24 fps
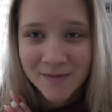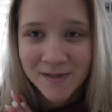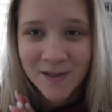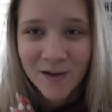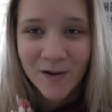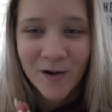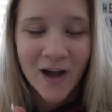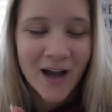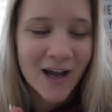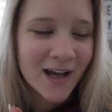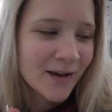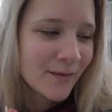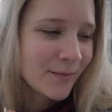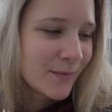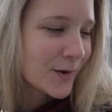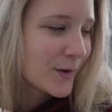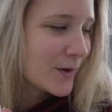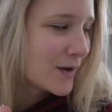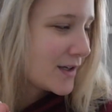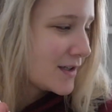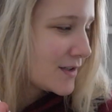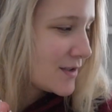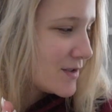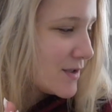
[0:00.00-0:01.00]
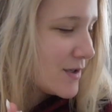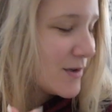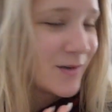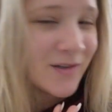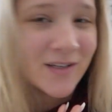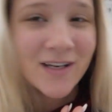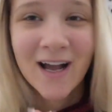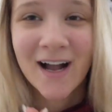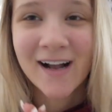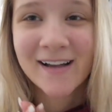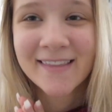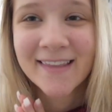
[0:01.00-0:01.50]
So I am going to
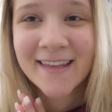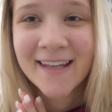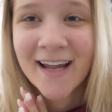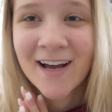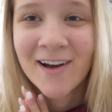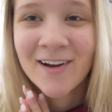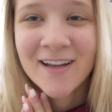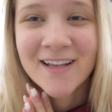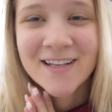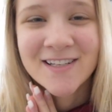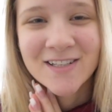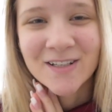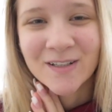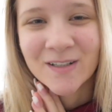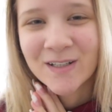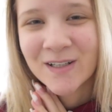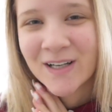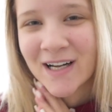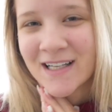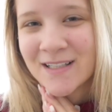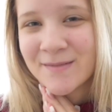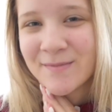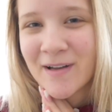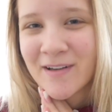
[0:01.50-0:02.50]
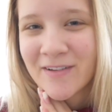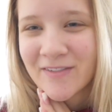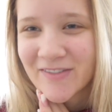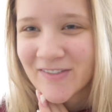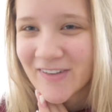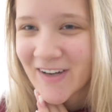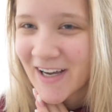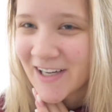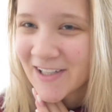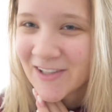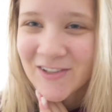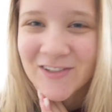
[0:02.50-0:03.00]
knock that out and show you guys my
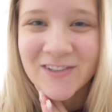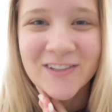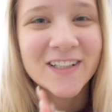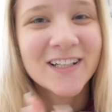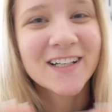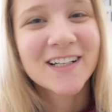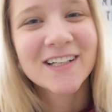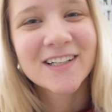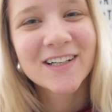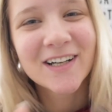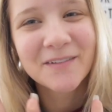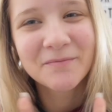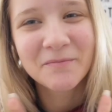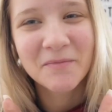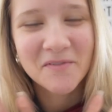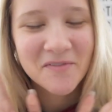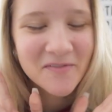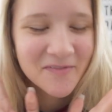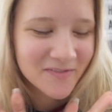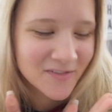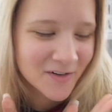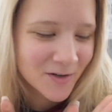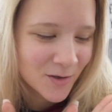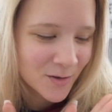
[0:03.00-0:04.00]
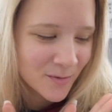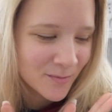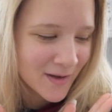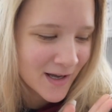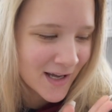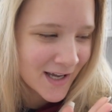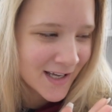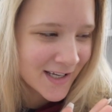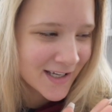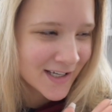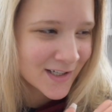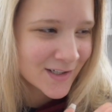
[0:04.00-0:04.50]
final look and for
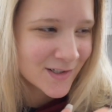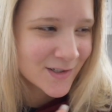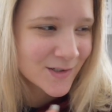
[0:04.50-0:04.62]
my